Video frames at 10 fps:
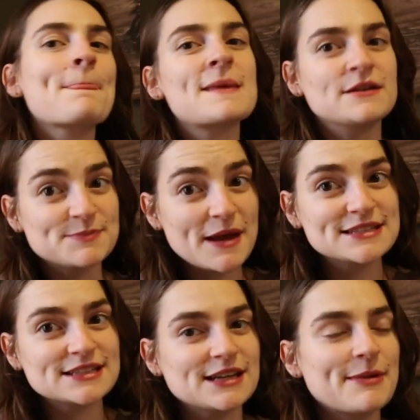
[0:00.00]
It was
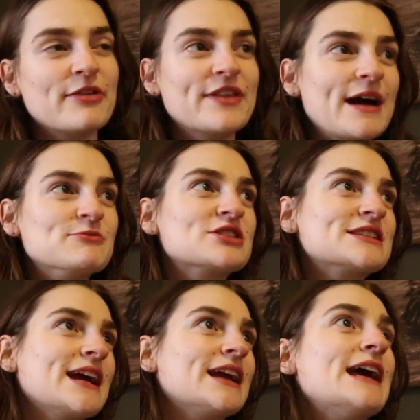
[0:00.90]
basically about them just
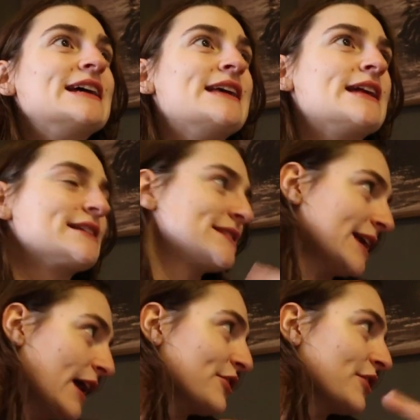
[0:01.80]
like getting
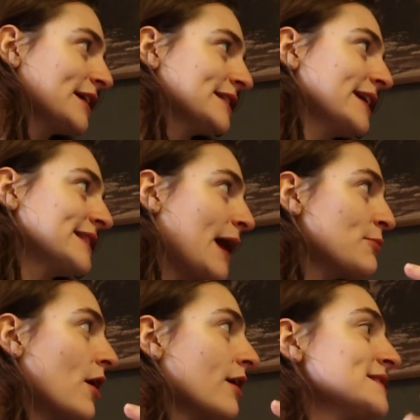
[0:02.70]
together and like that
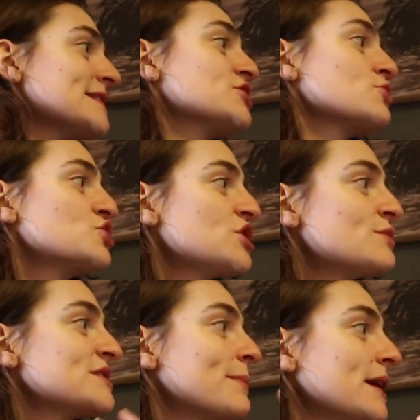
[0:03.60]
progress. And so she
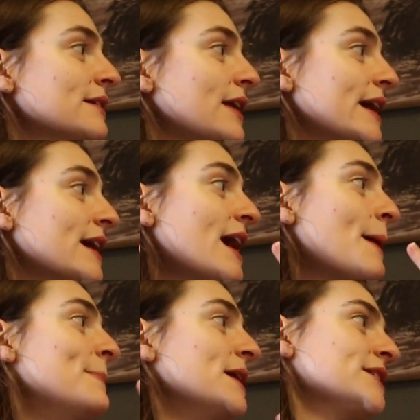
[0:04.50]
was a big
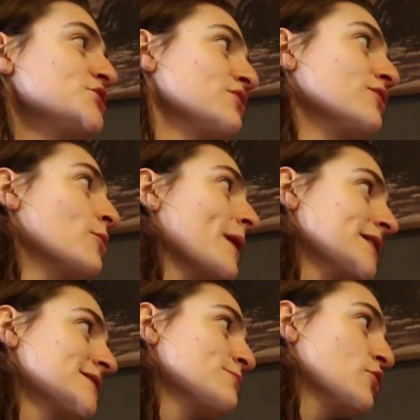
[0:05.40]
into
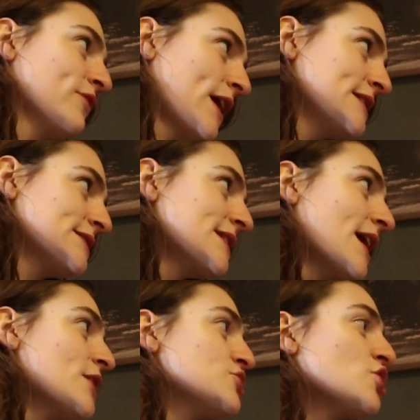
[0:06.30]
romance movies.
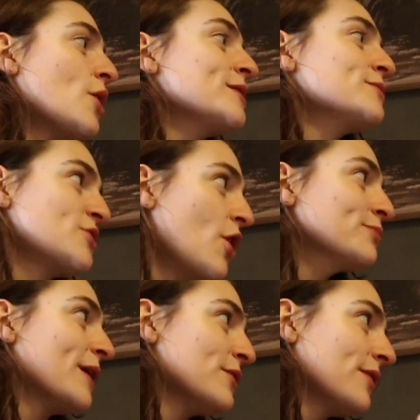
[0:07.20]
So it was
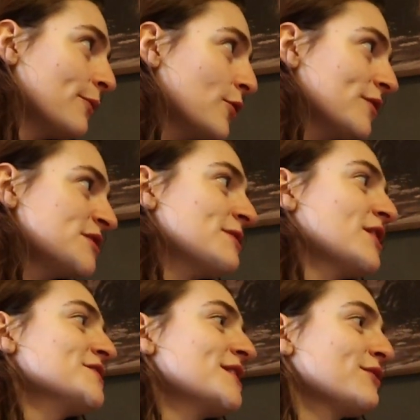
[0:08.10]
called Better Than the Movies
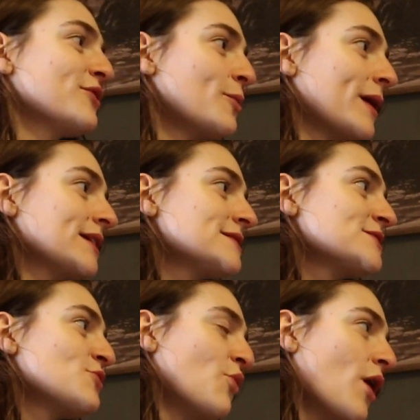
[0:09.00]
because their
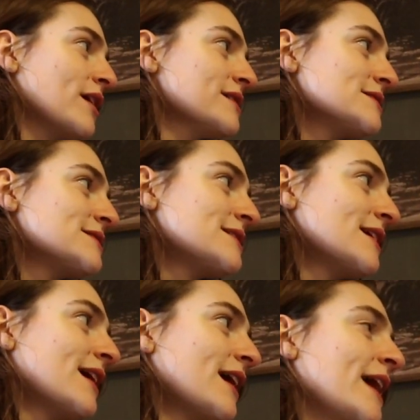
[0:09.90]
romance was
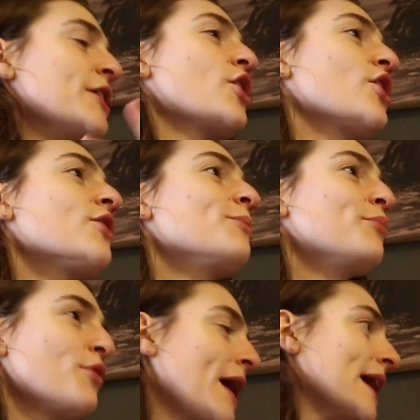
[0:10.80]
in her
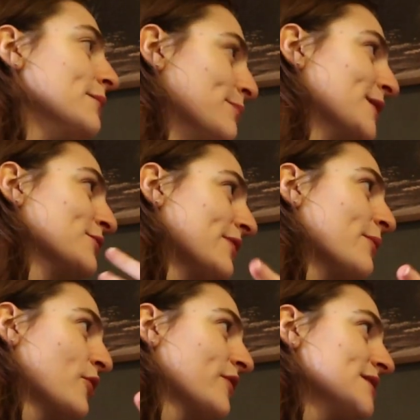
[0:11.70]
brain better than the
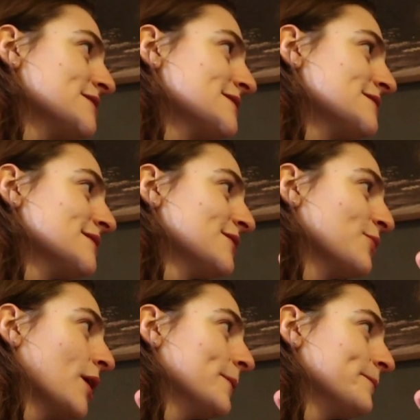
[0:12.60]
movies.
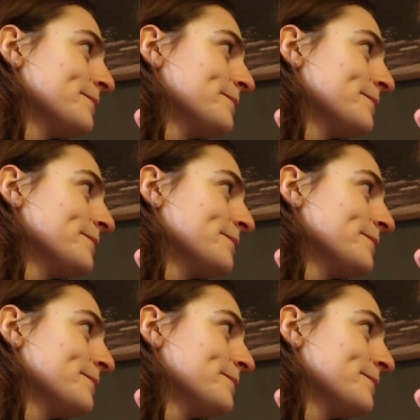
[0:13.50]
What?